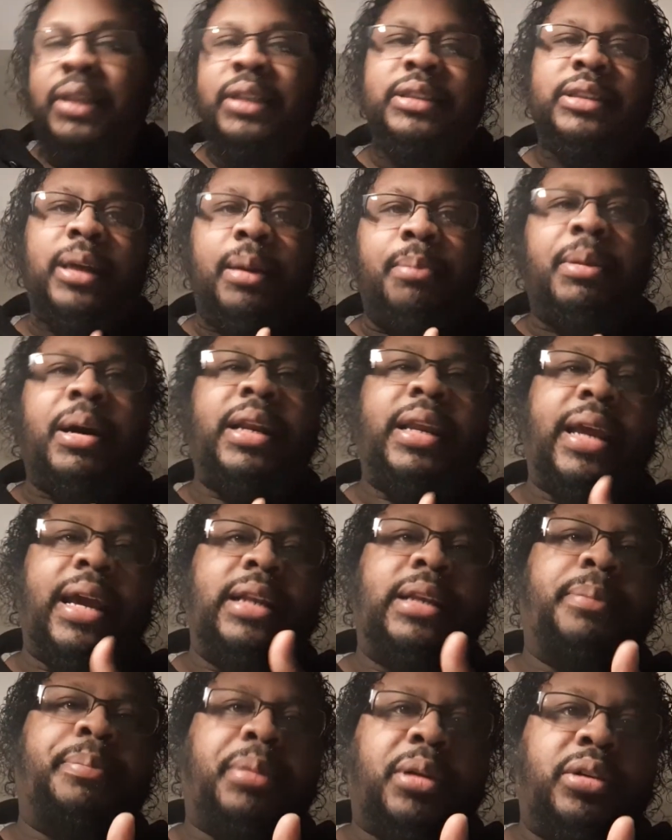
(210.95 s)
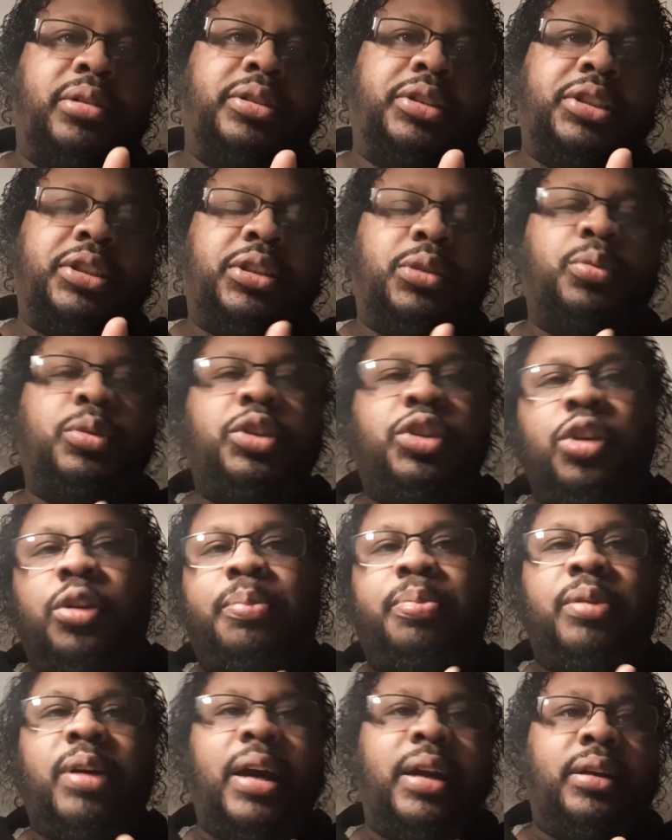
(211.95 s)
Somebody had to purchase with your
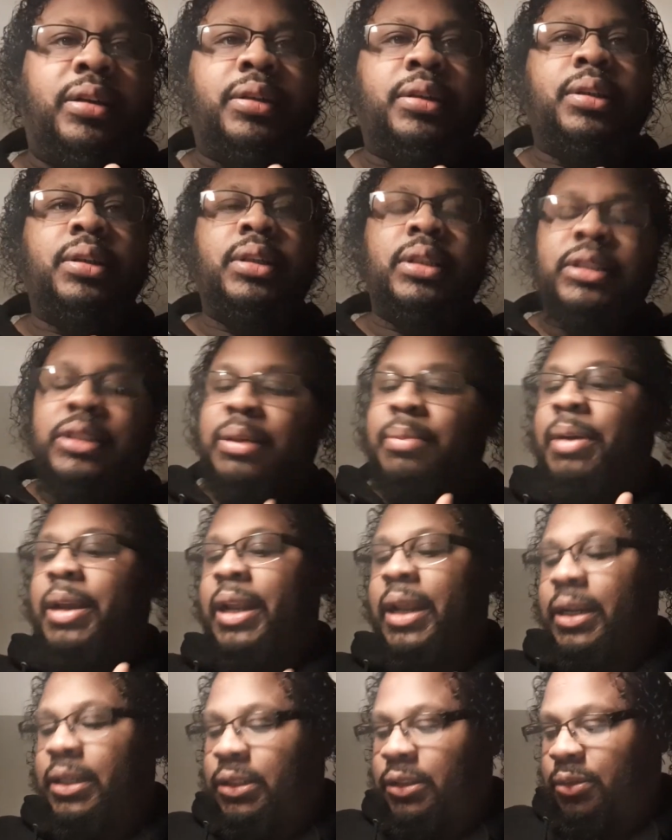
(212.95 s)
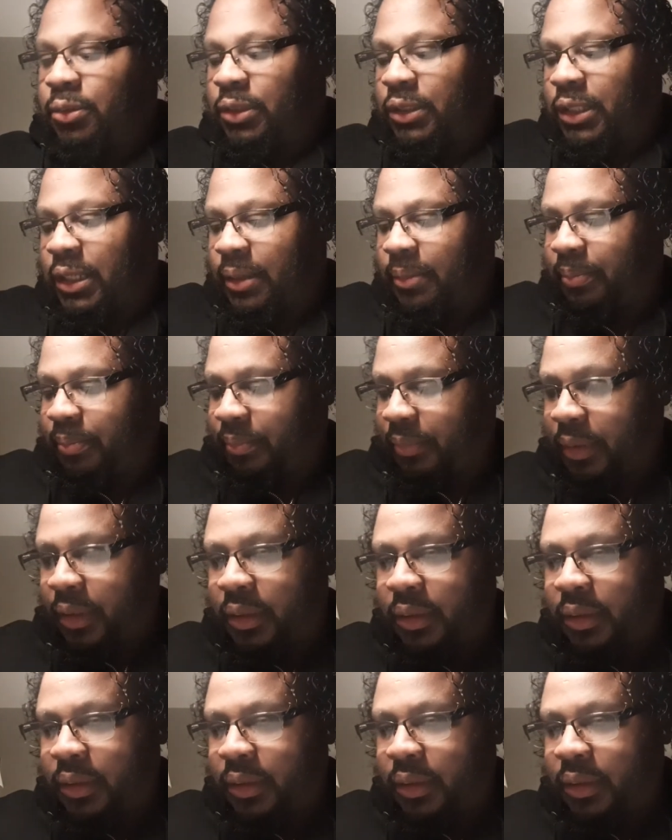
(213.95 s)
product. Somebody had to do something.